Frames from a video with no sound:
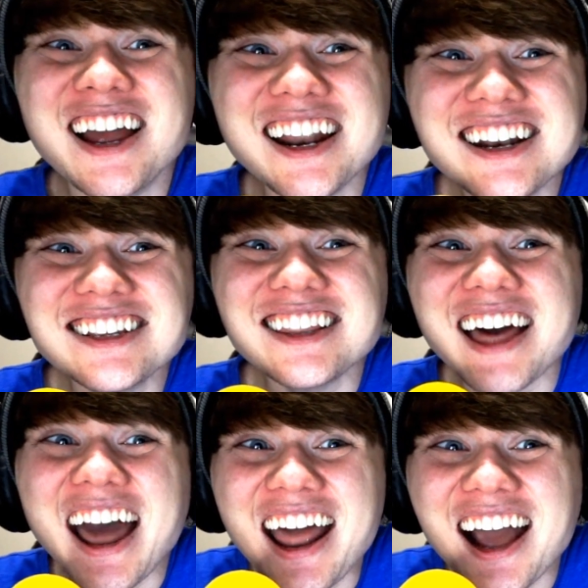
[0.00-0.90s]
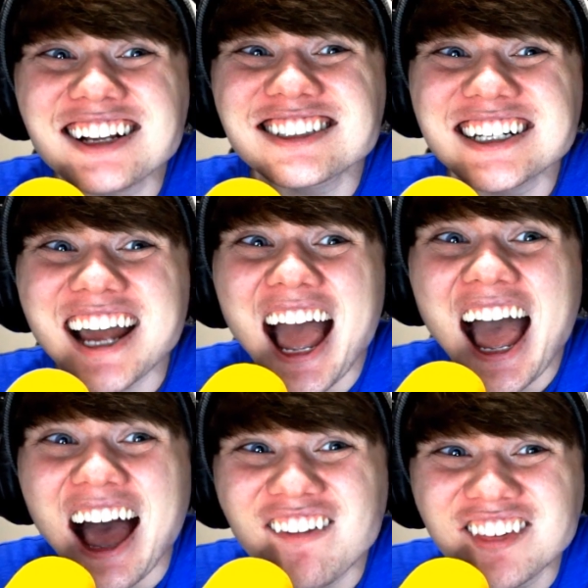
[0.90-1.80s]
Did that actually
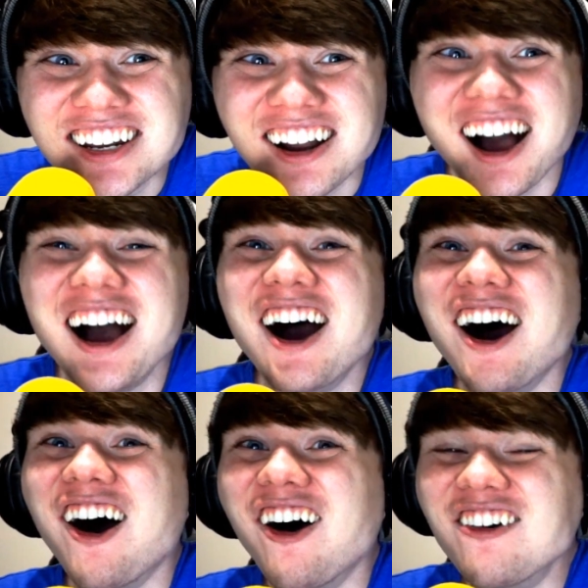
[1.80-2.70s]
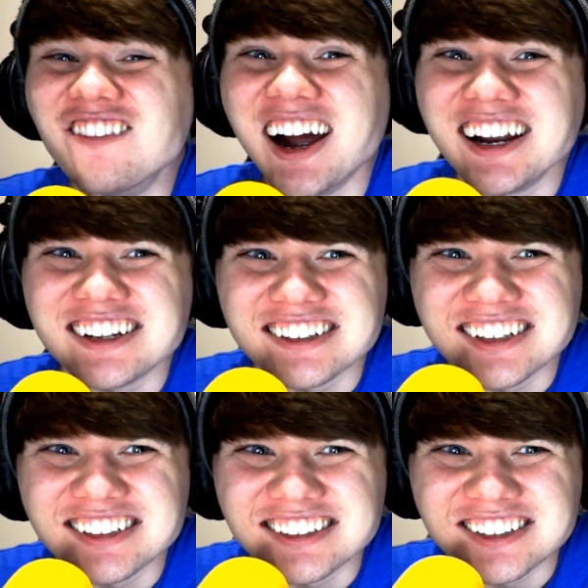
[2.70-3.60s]
happen? Oh my
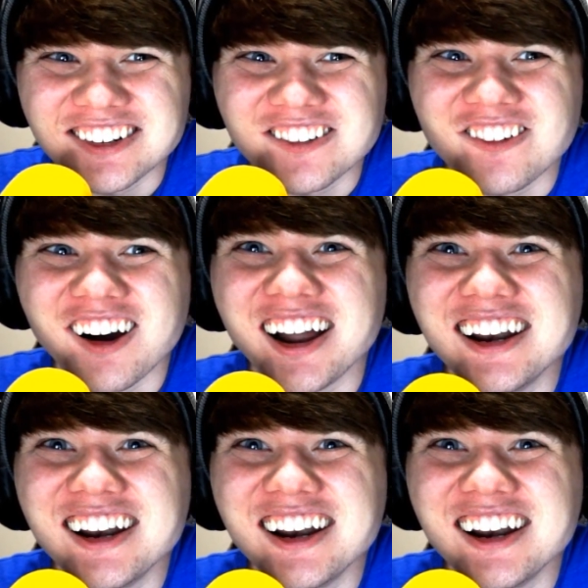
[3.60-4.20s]
goodness, dude. What?